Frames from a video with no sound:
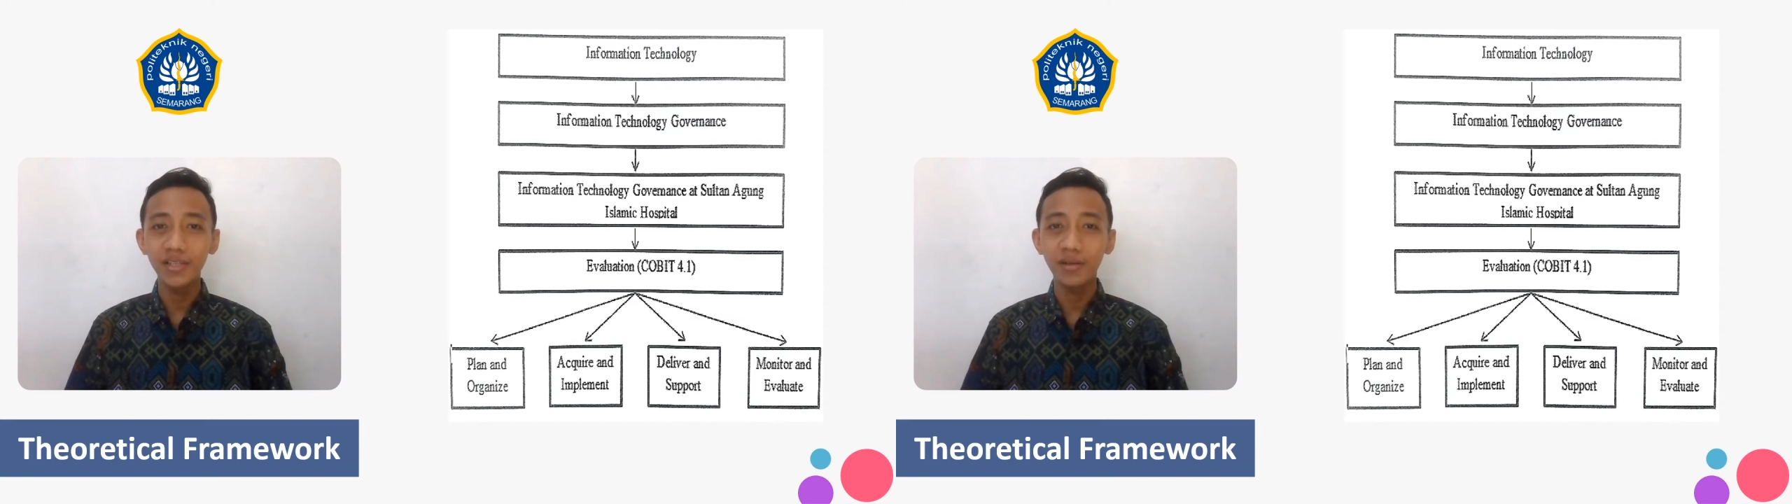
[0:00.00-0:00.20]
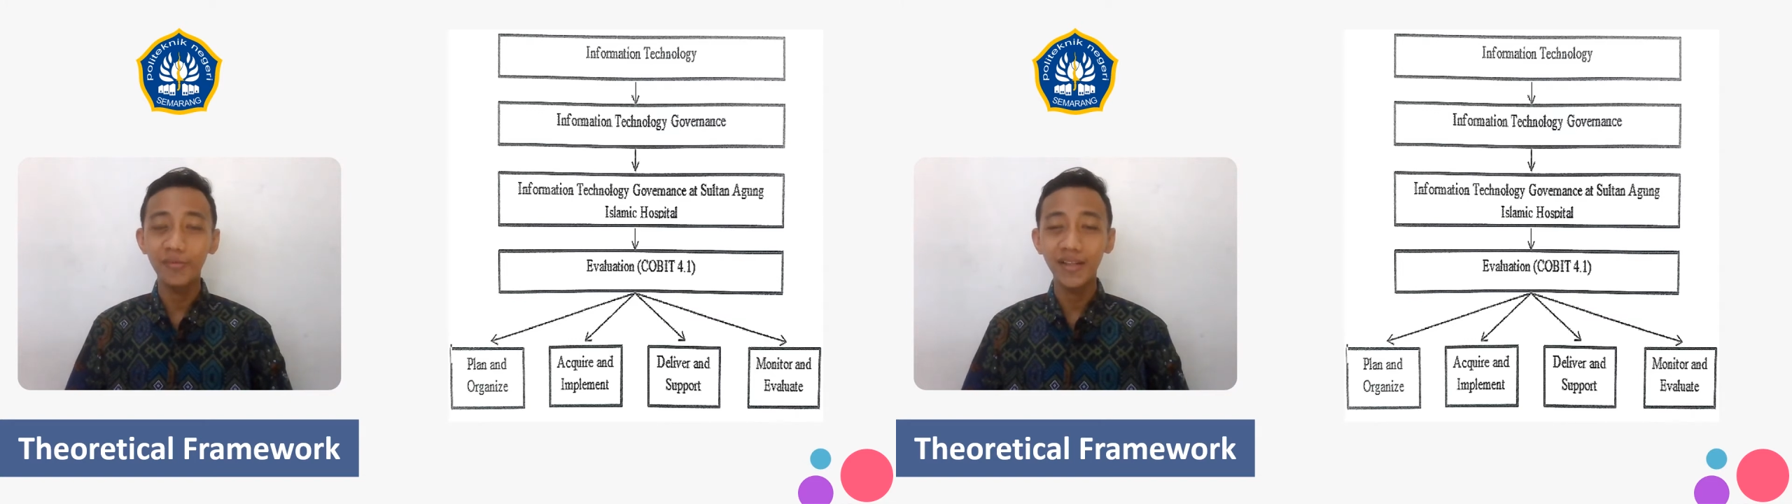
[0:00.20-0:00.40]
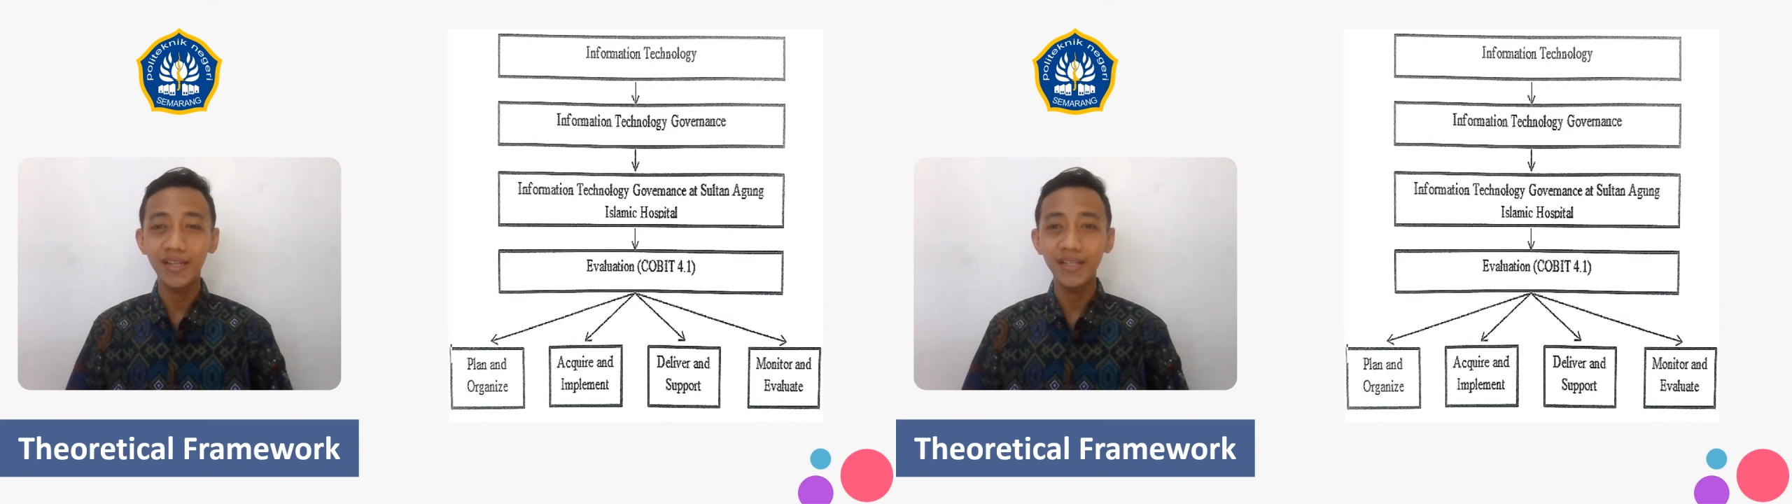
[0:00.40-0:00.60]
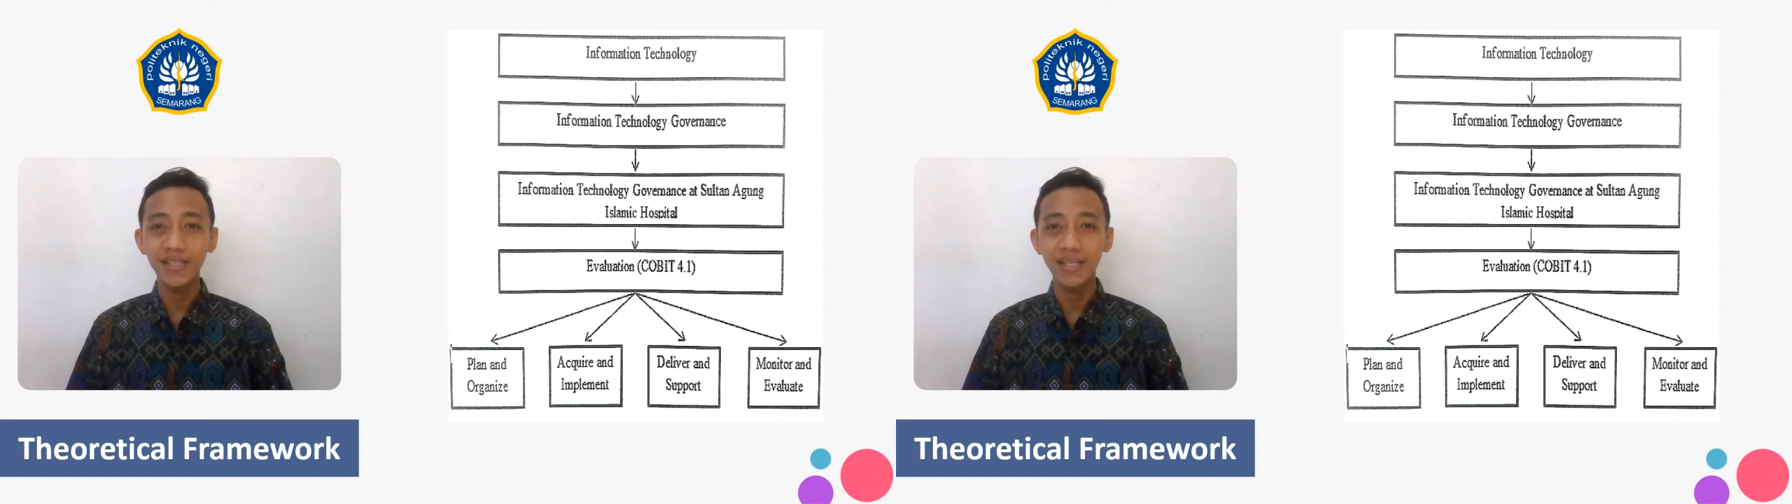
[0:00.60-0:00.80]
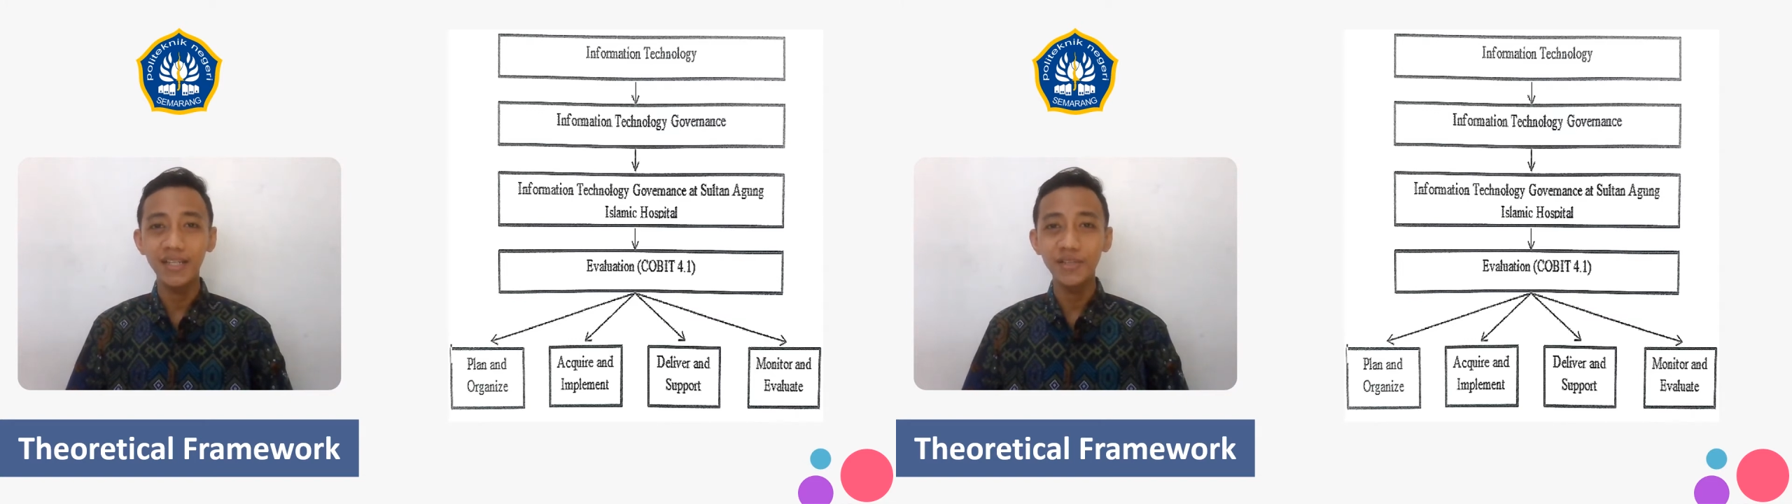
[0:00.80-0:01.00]
governance
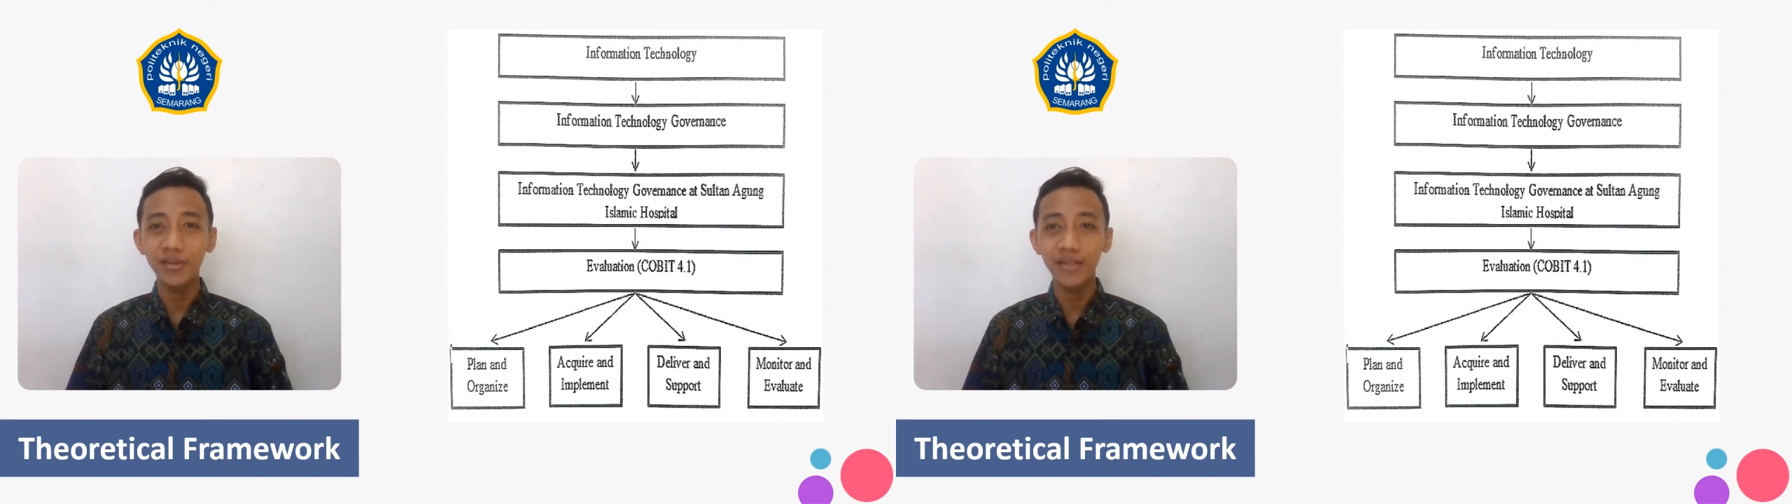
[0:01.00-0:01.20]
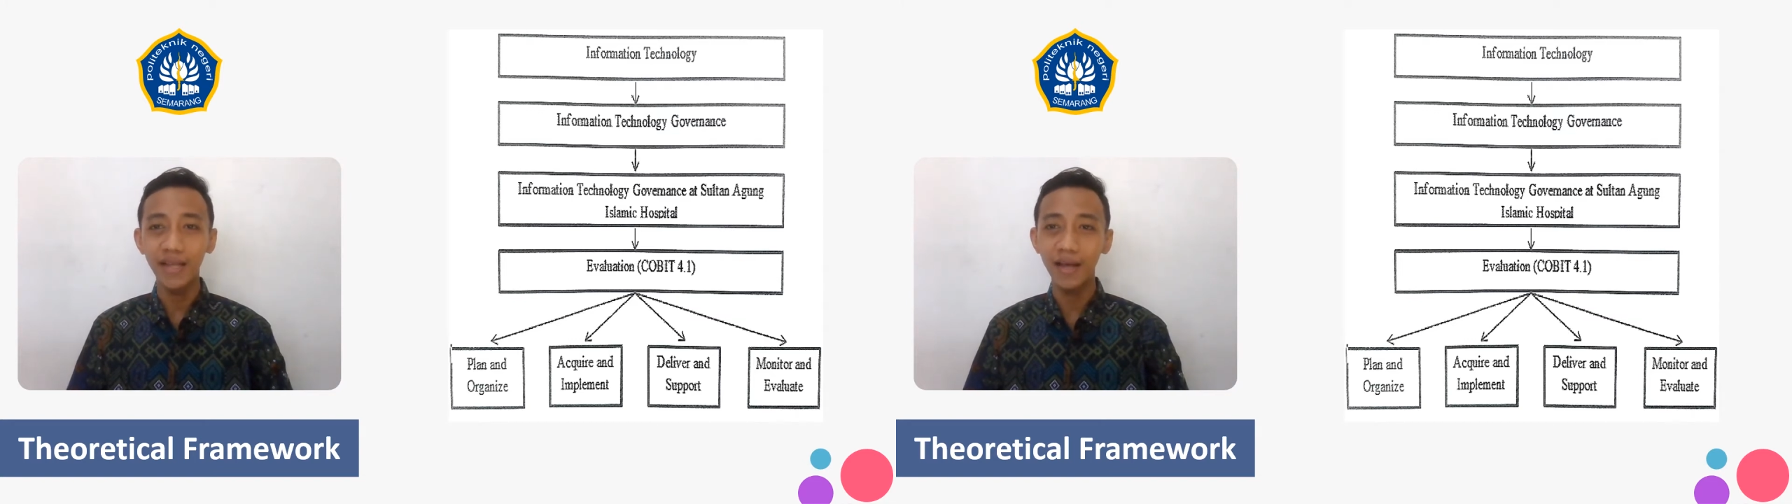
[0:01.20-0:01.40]
in Sultan